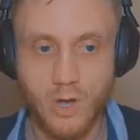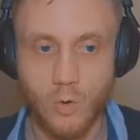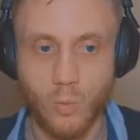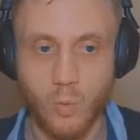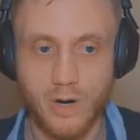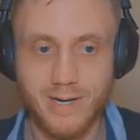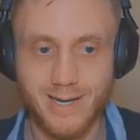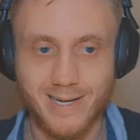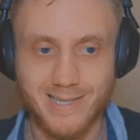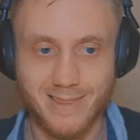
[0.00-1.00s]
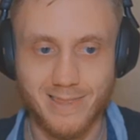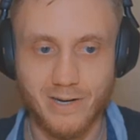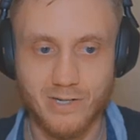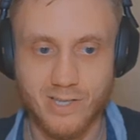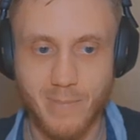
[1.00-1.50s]
One is that
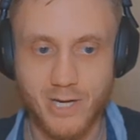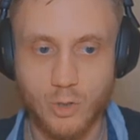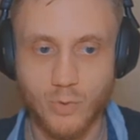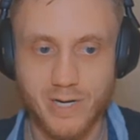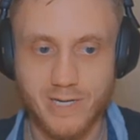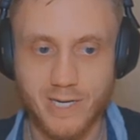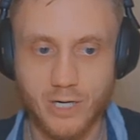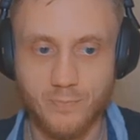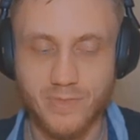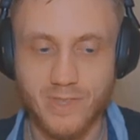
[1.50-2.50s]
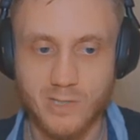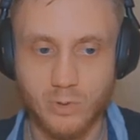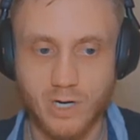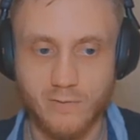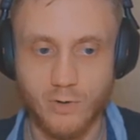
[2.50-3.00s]
there's the menu right here. This will
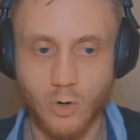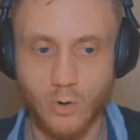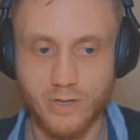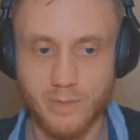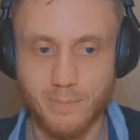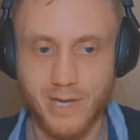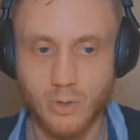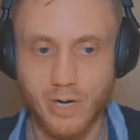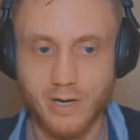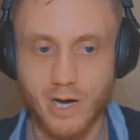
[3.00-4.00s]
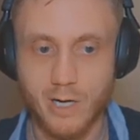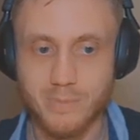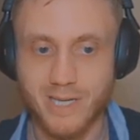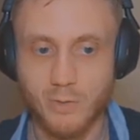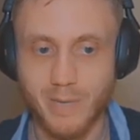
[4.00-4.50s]
cover all the menu items
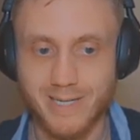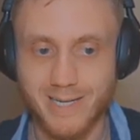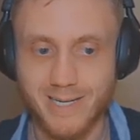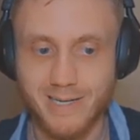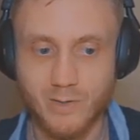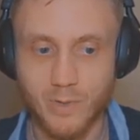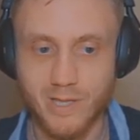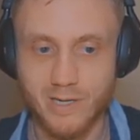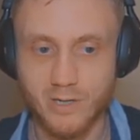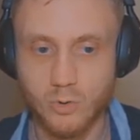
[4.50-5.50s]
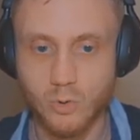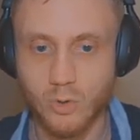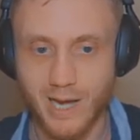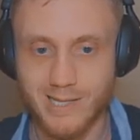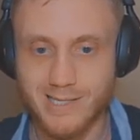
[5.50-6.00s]
that you might need within
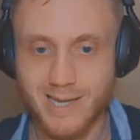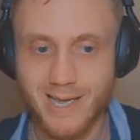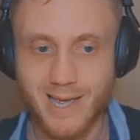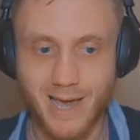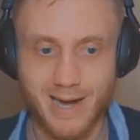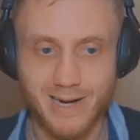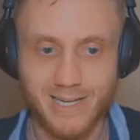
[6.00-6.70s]
Google Ads at any